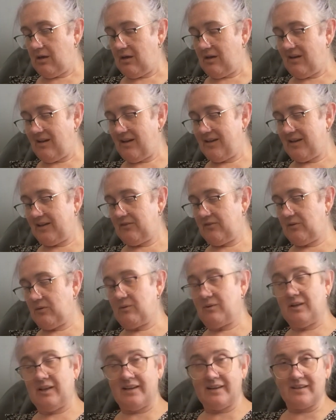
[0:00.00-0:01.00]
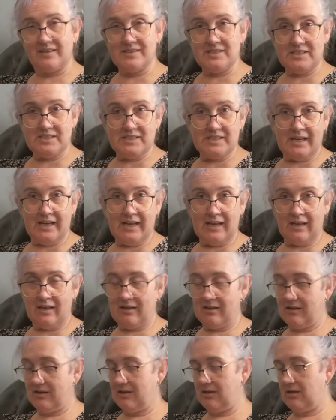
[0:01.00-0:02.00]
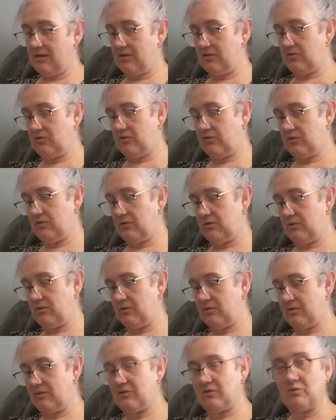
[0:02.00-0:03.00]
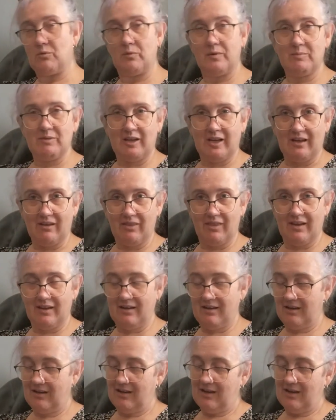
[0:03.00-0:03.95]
I guess all I can say to you women out there,